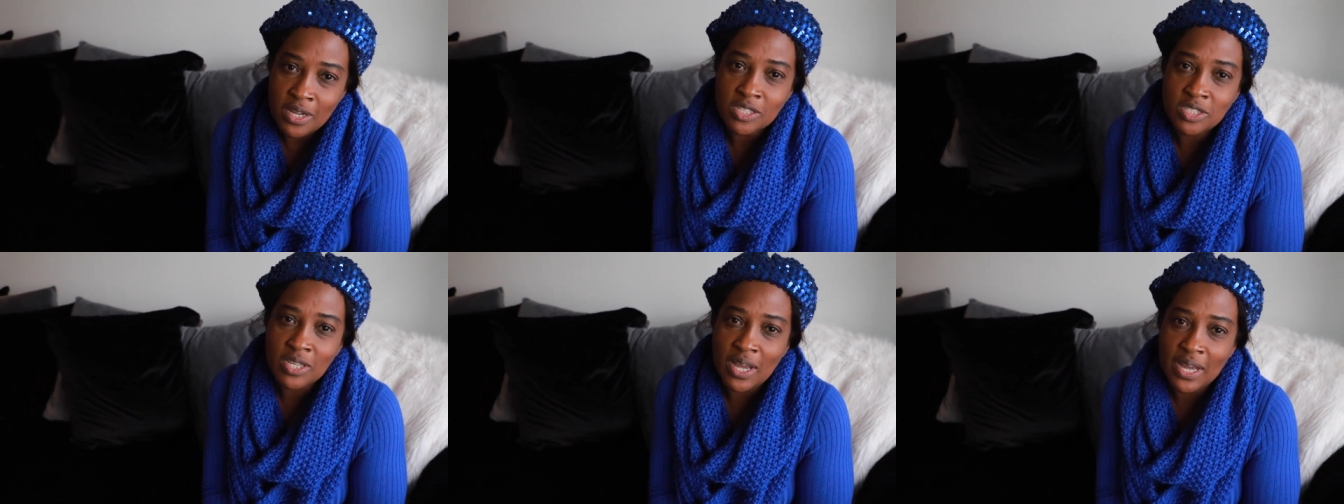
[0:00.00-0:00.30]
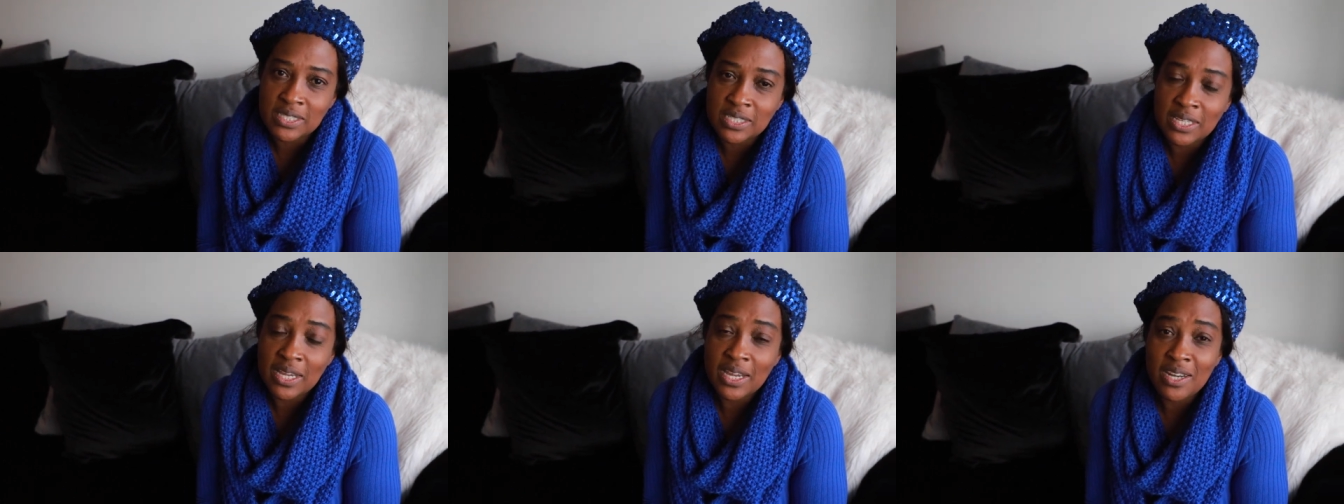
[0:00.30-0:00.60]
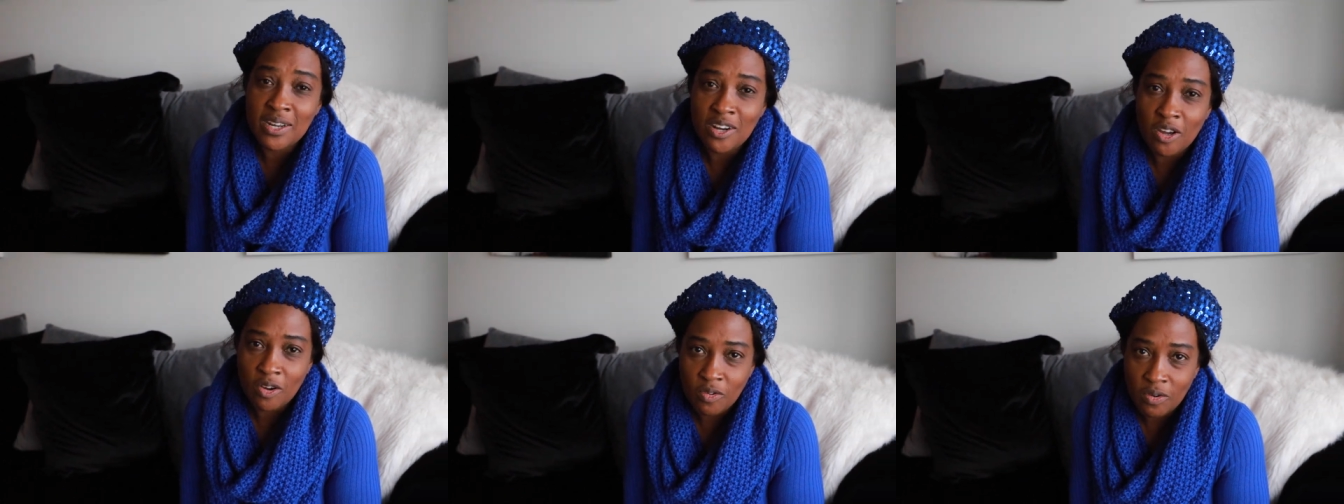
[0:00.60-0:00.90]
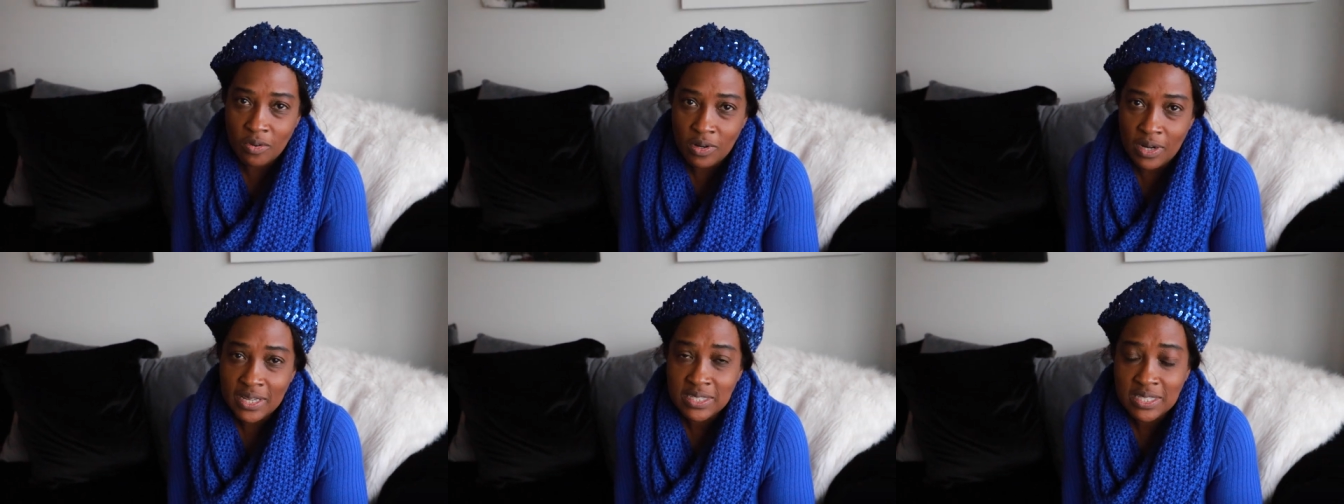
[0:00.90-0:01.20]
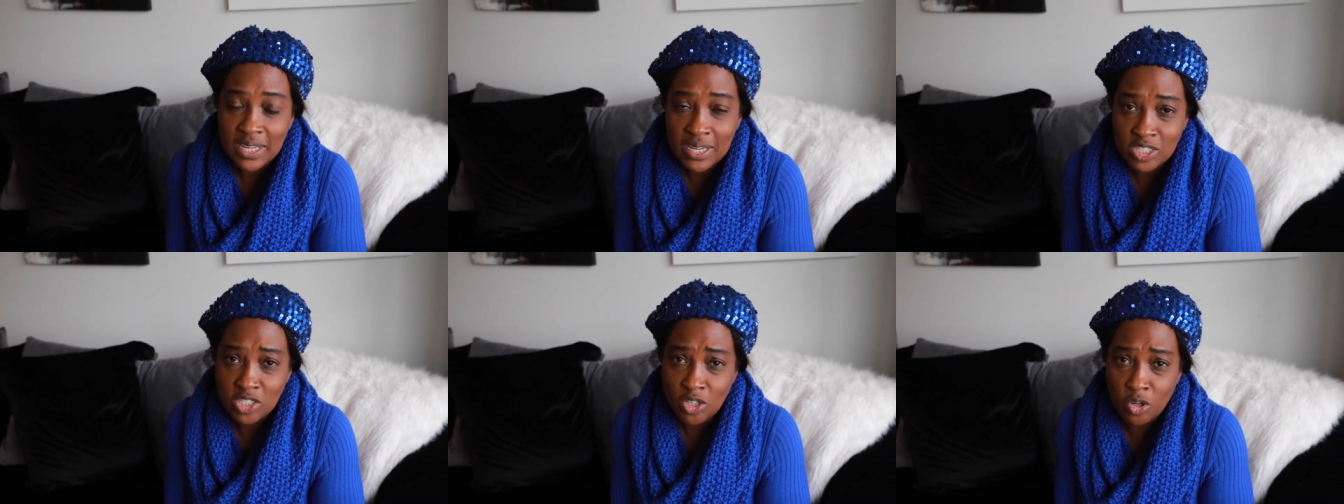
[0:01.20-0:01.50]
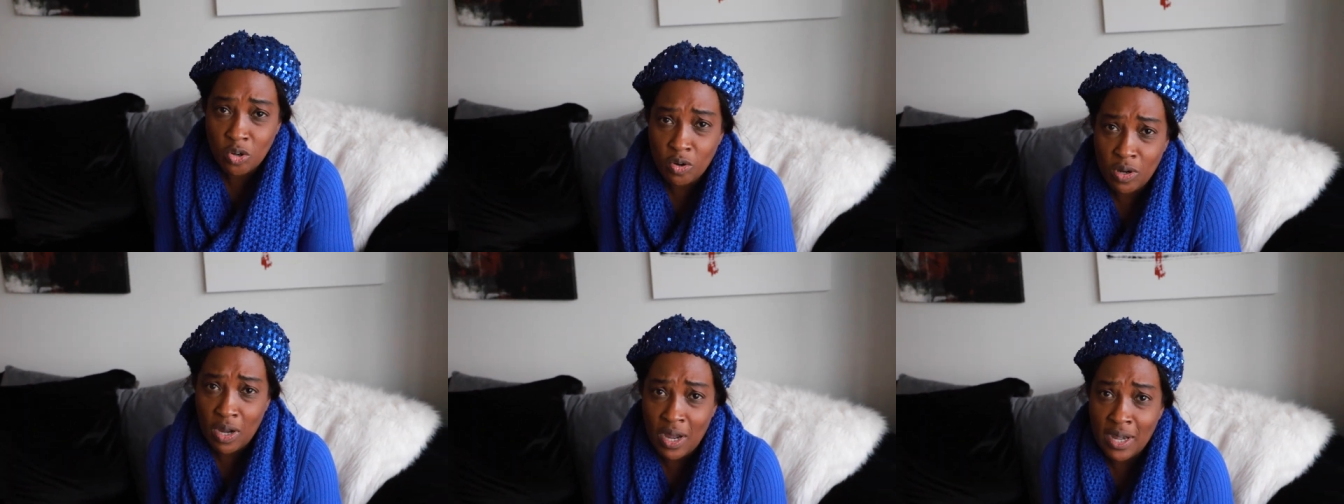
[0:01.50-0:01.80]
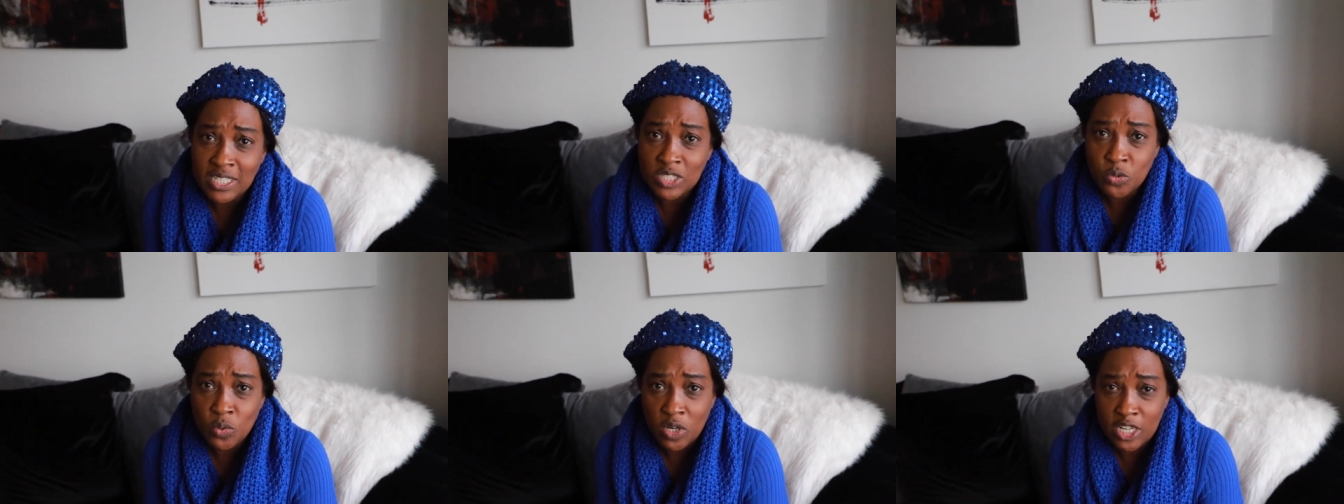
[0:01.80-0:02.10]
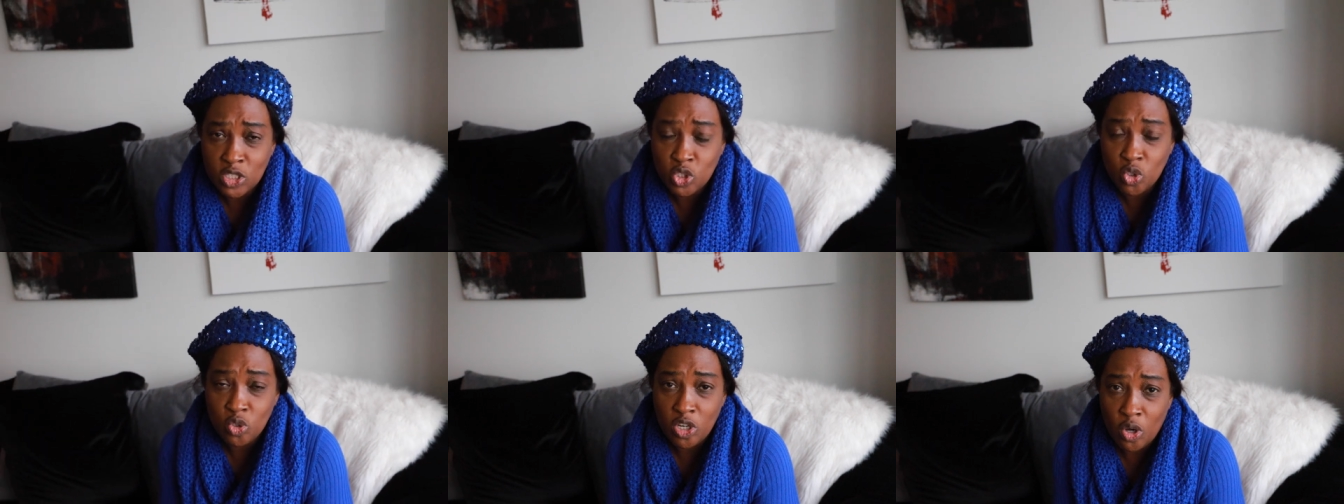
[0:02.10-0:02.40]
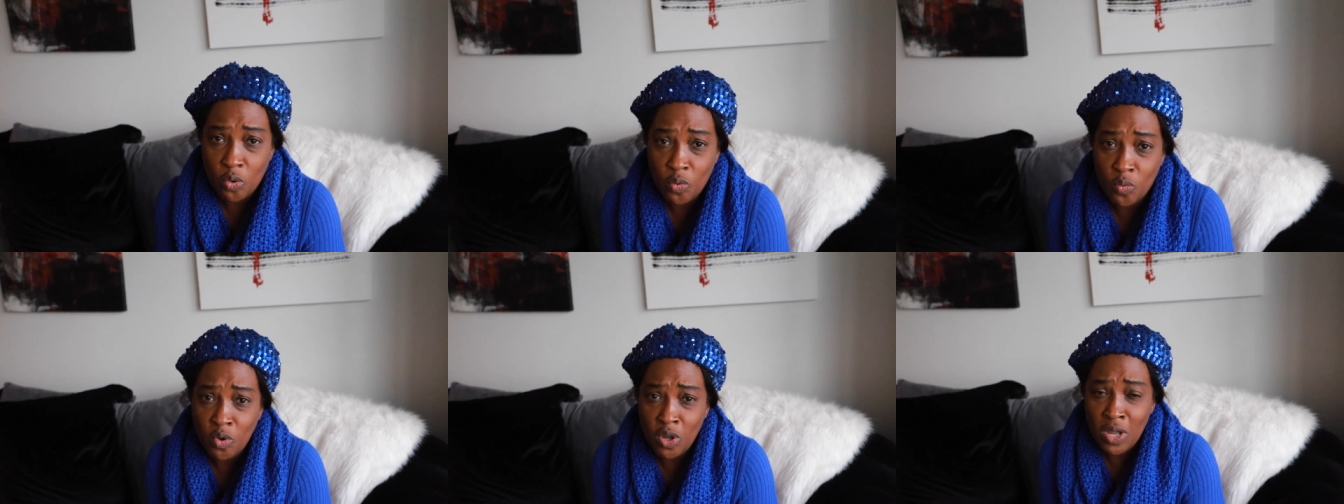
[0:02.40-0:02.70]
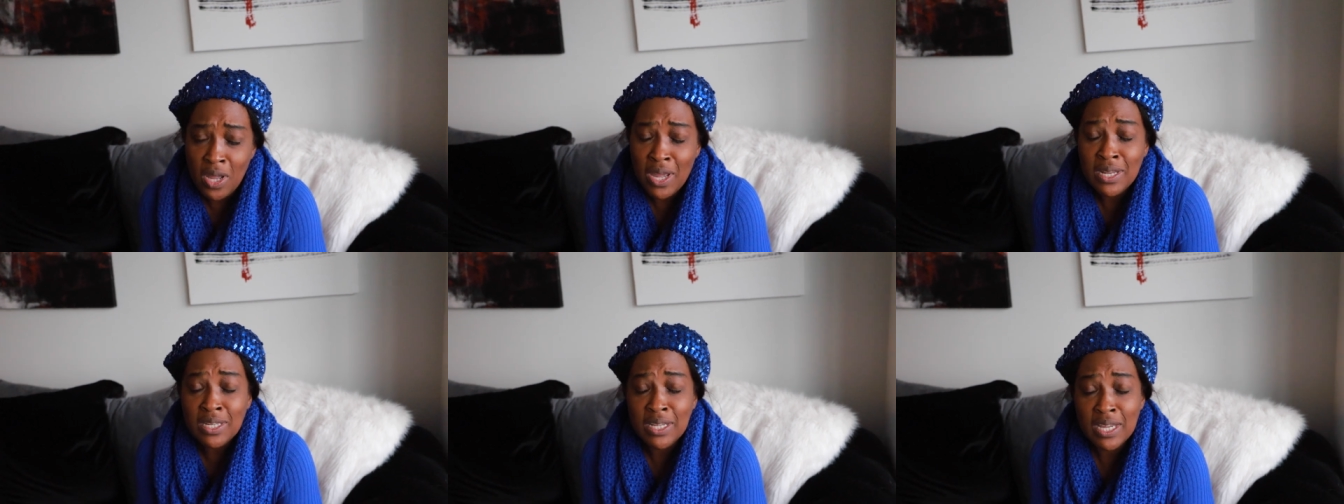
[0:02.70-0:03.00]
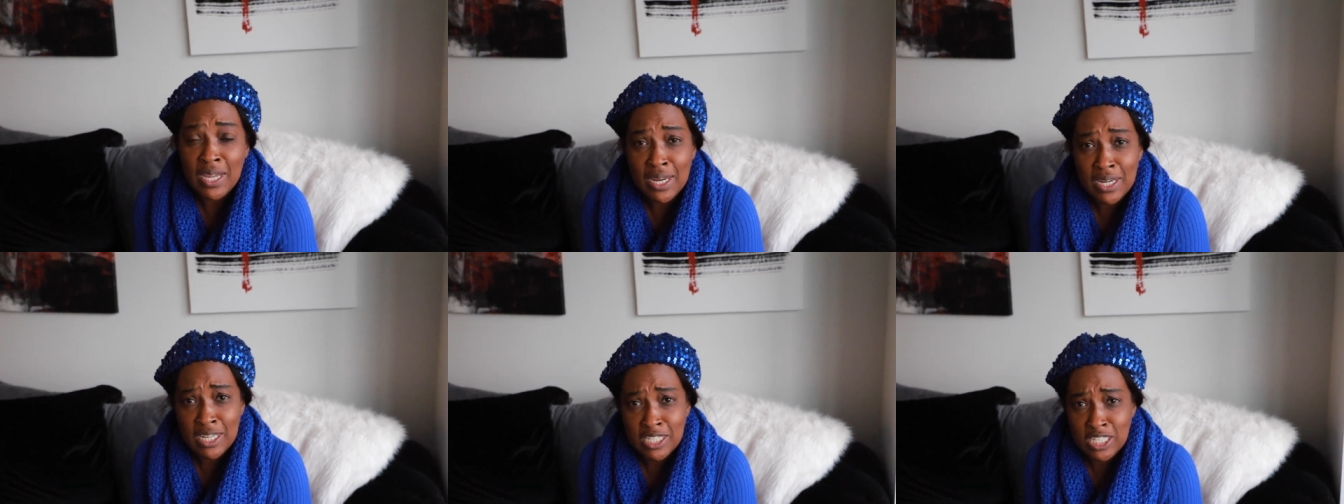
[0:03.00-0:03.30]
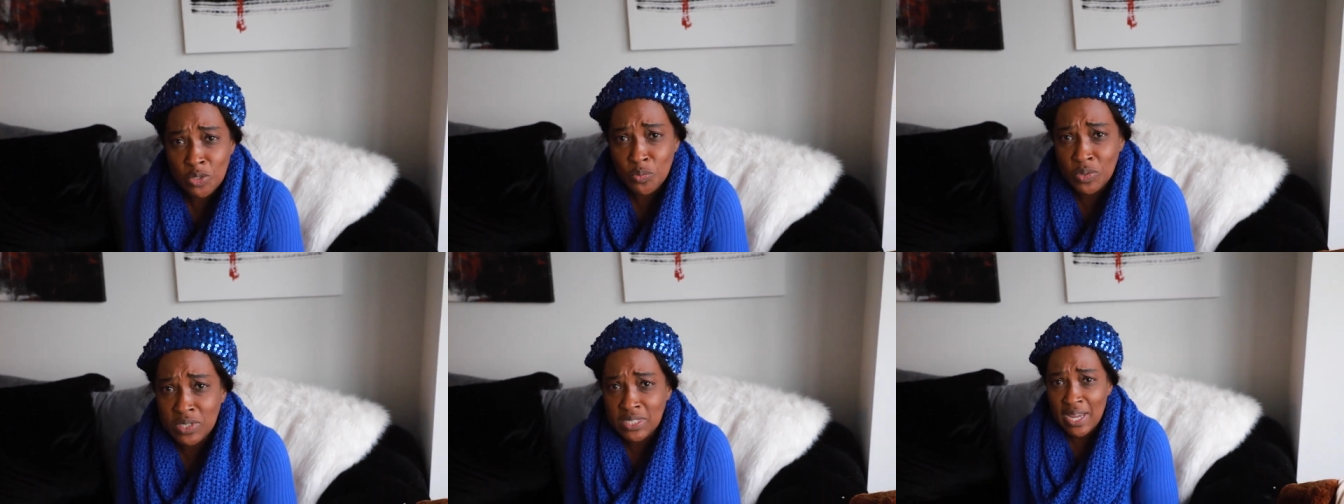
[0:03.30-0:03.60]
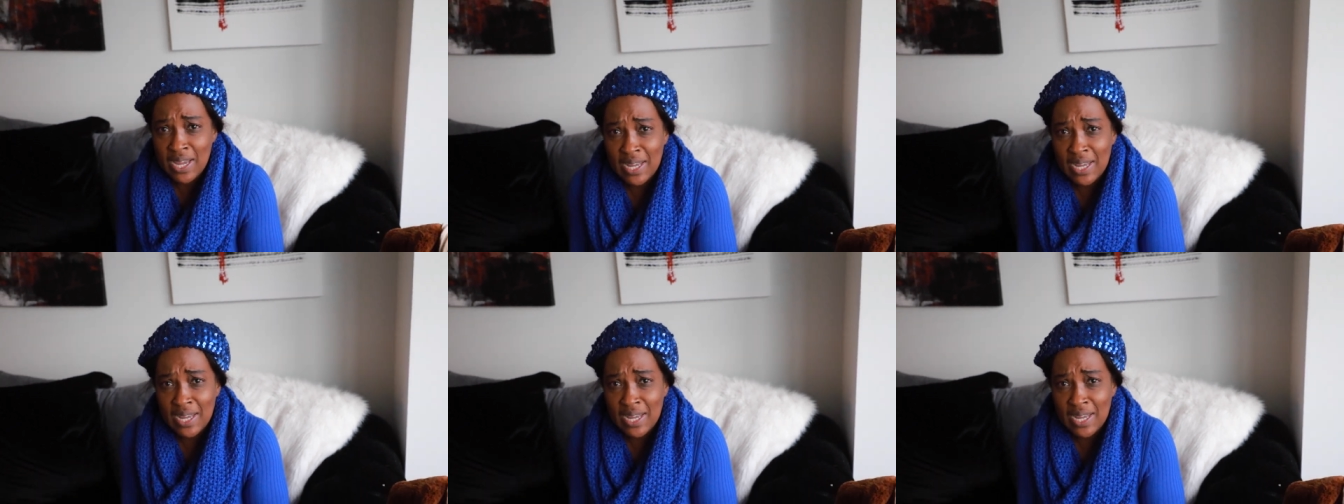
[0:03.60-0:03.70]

So I say, no. I say, so I just want to let you know the energy was